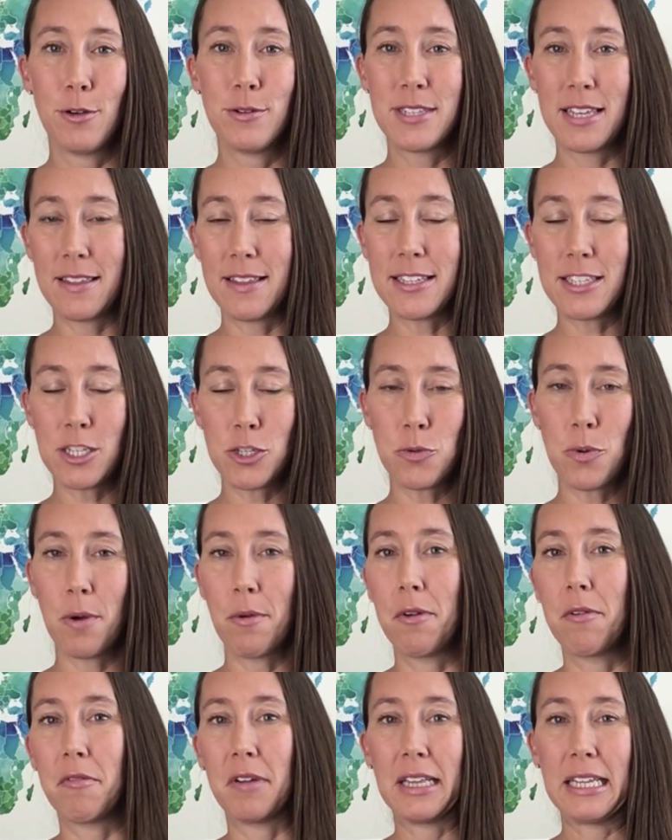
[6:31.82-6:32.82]
see, this is where we
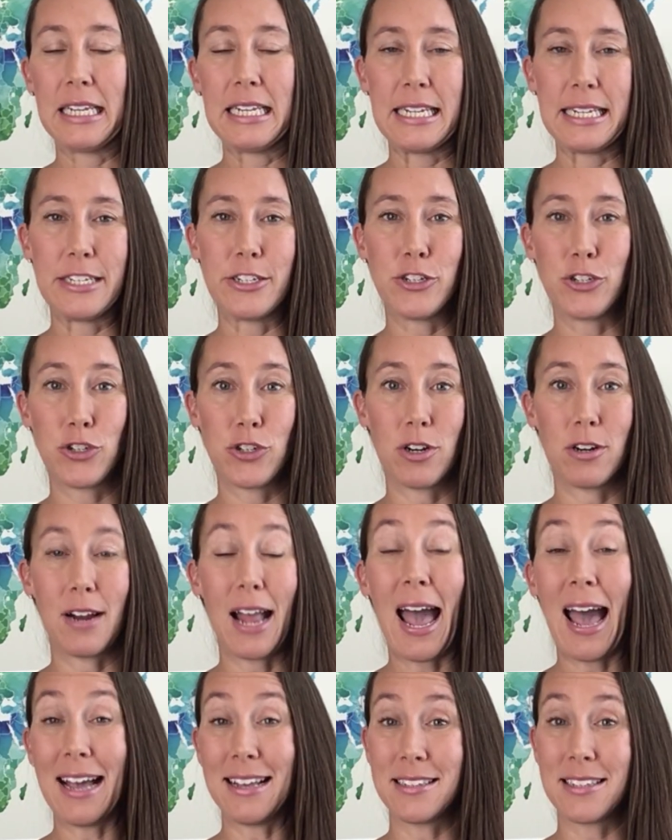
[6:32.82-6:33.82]
really need to start
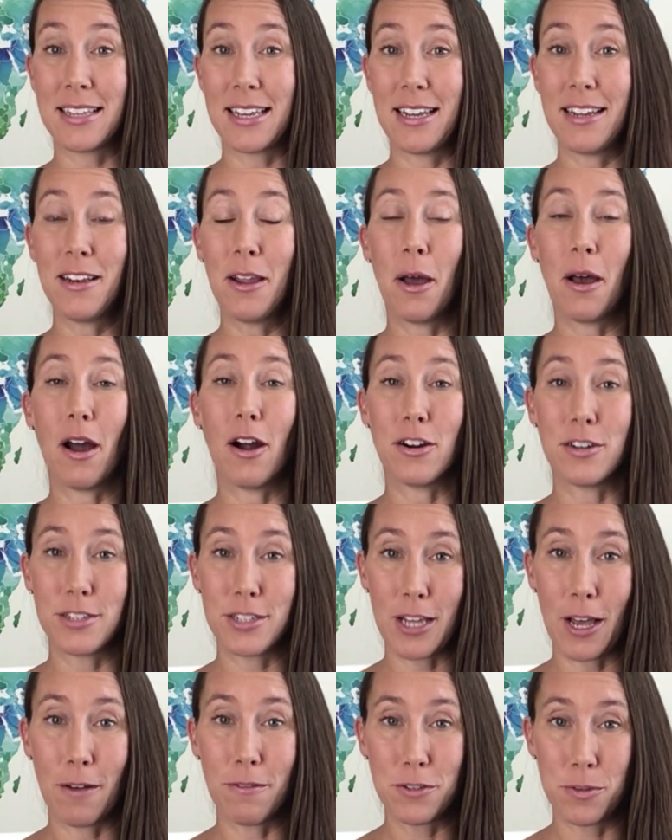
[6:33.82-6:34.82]
asking
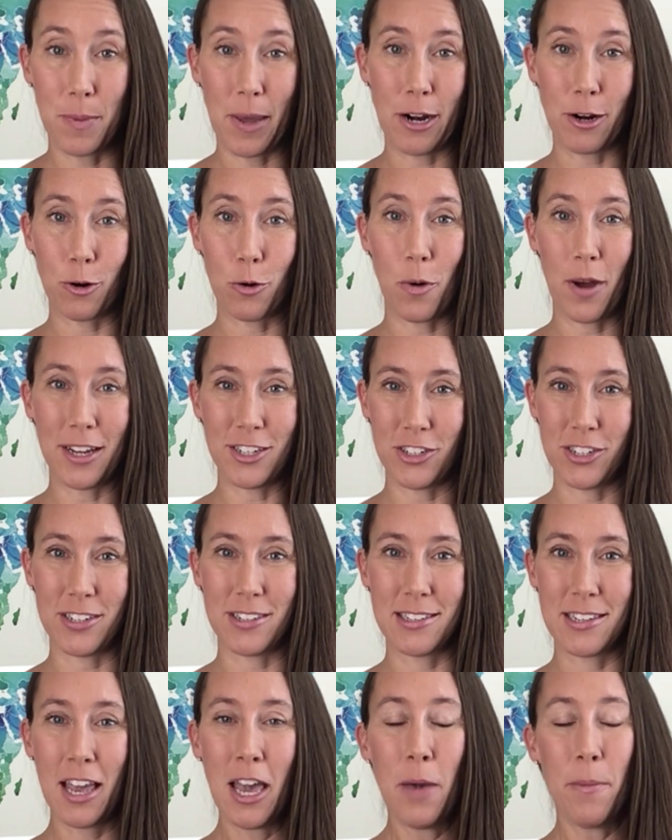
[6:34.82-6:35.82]
ourselves better
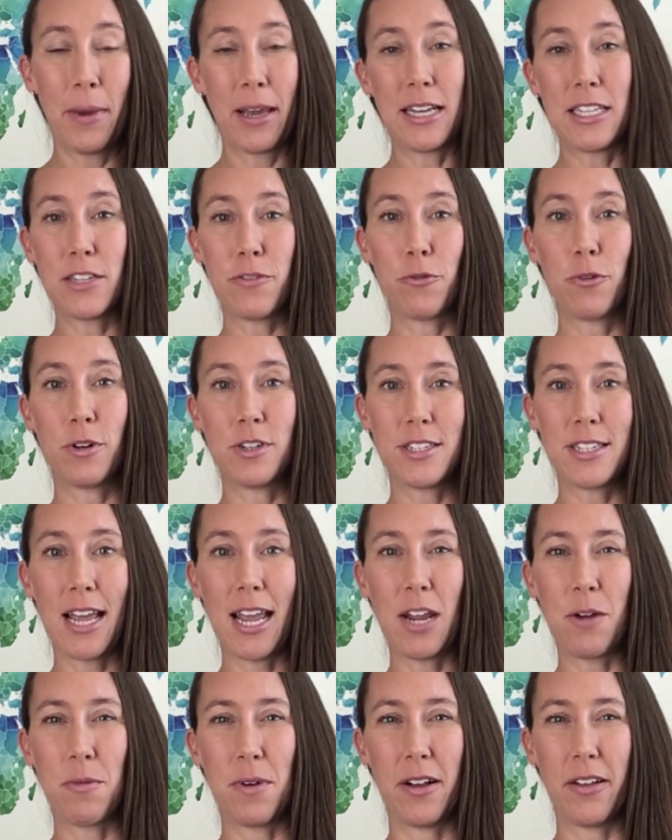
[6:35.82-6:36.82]
questions. Because if we're
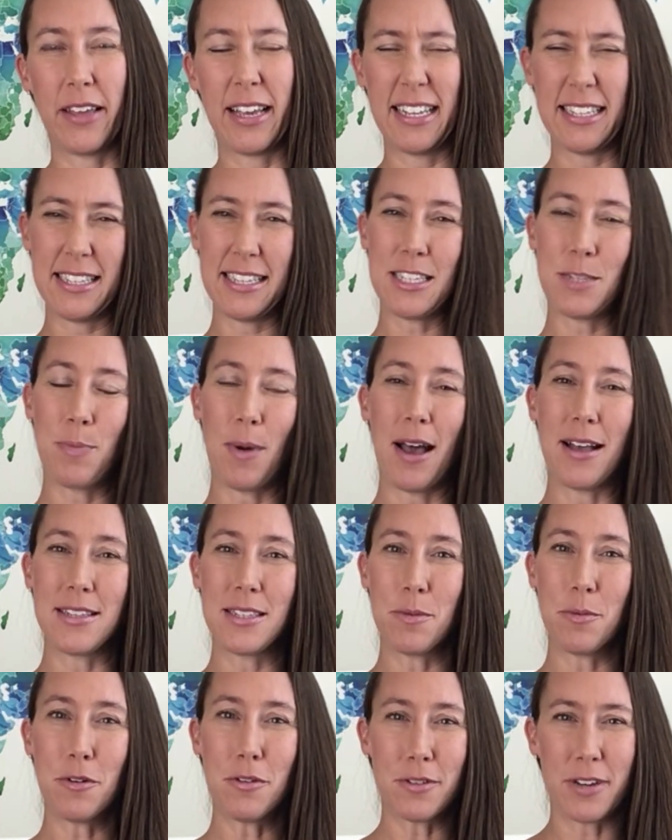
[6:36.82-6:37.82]
saying, well, is this
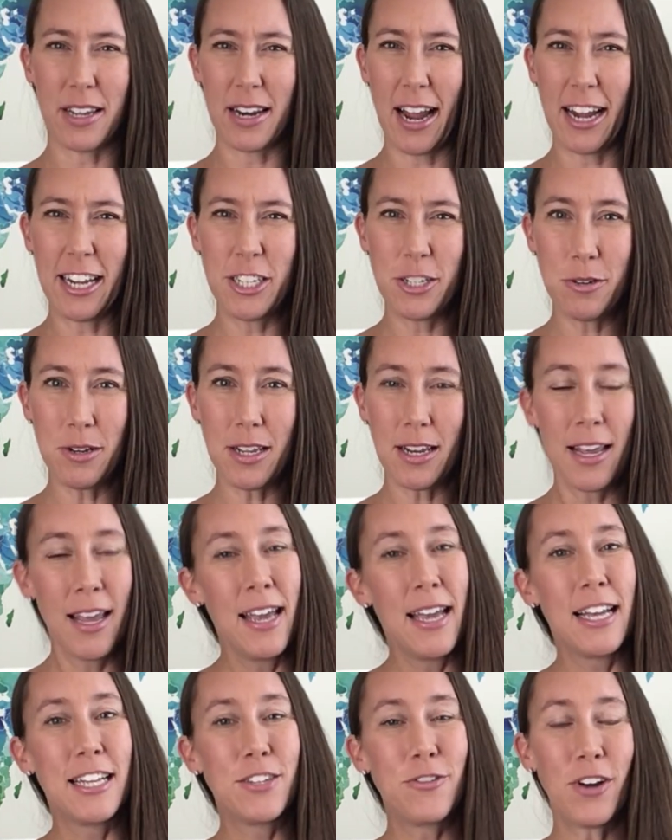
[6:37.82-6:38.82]
possible? Could I do it?
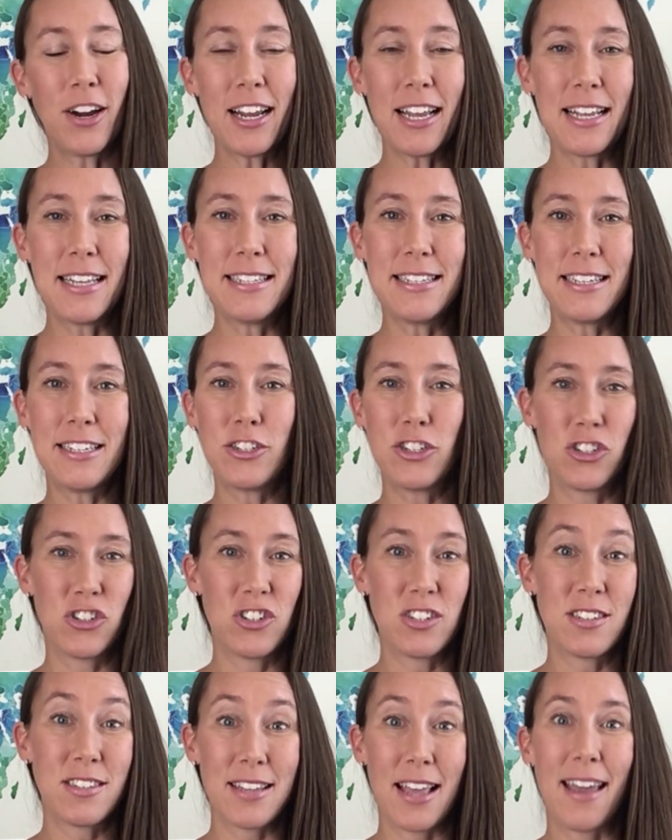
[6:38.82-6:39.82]
It's very easy to
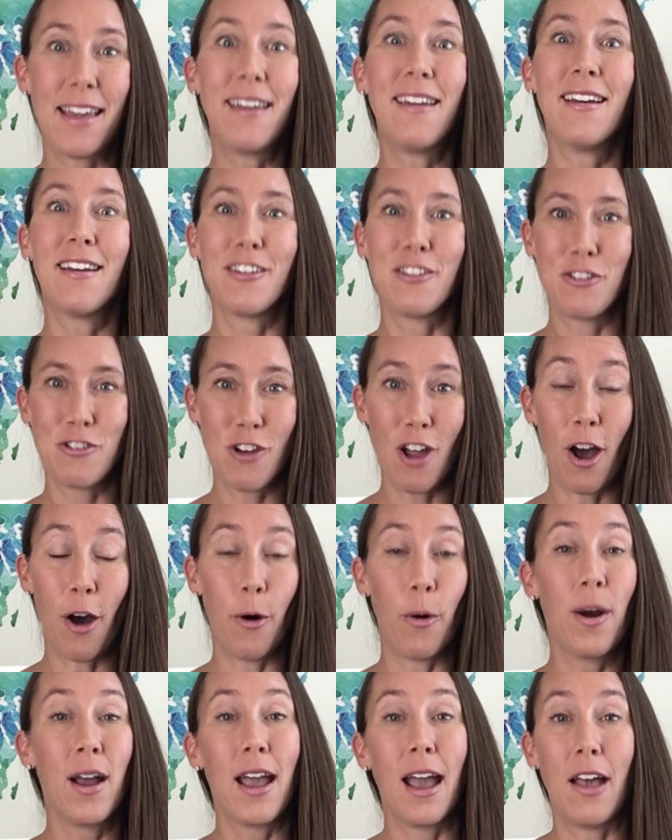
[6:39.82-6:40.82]
just say no.
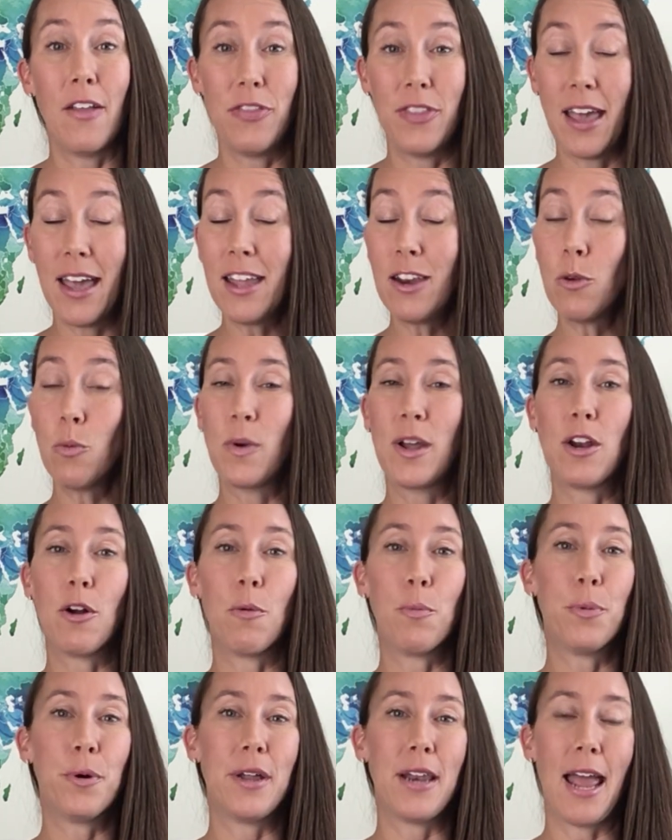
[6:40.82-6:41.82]
And then we don't
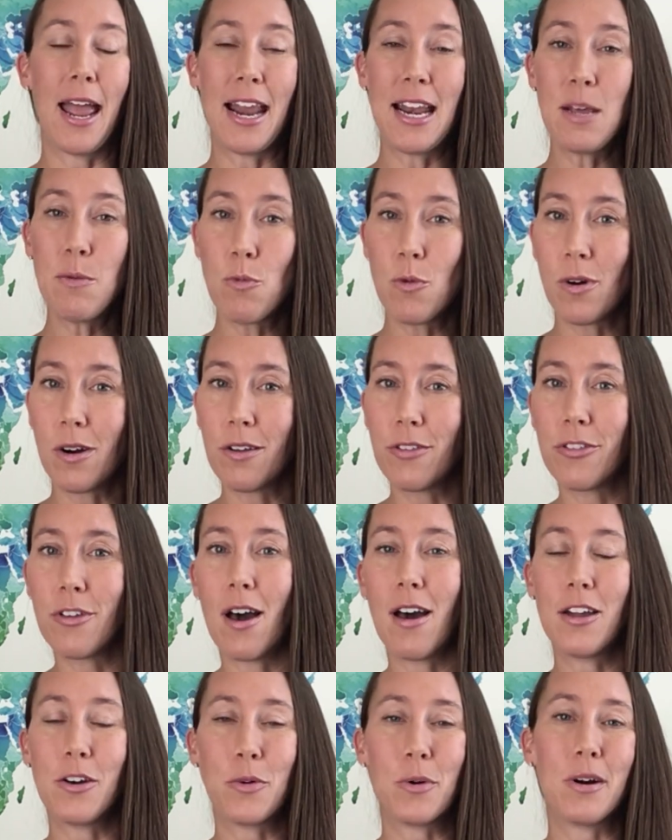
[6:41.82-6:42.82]
put any more
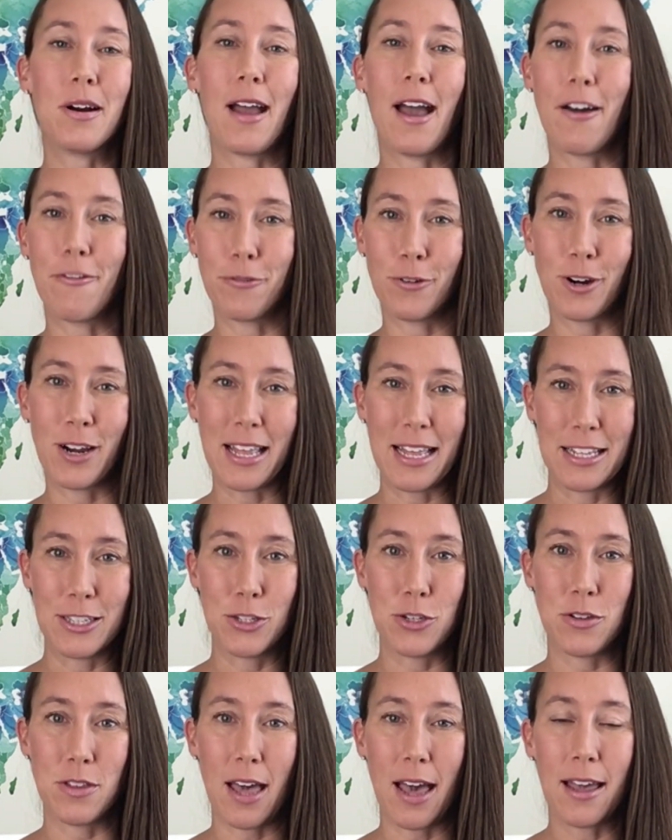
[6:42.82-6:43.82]
thought or effort
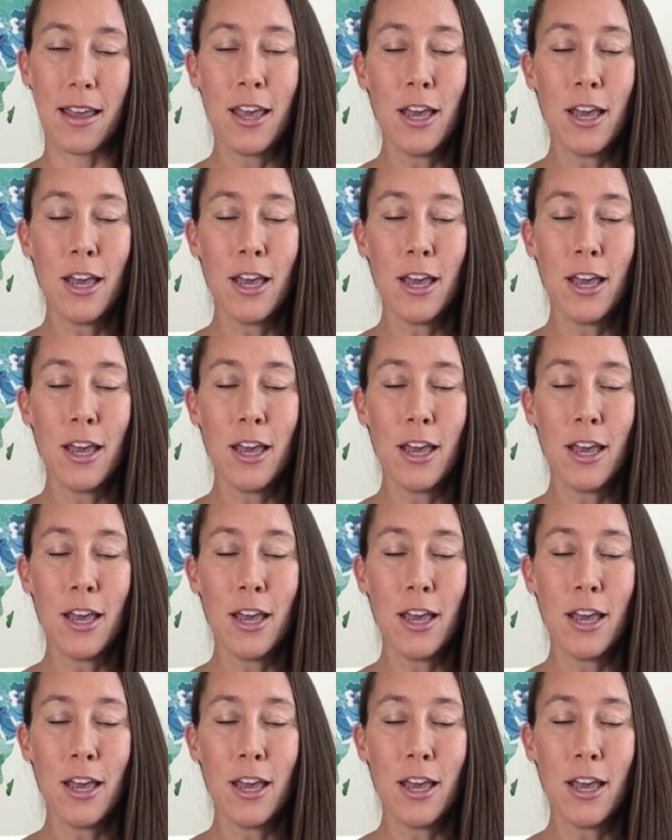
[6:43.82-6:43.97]
into that.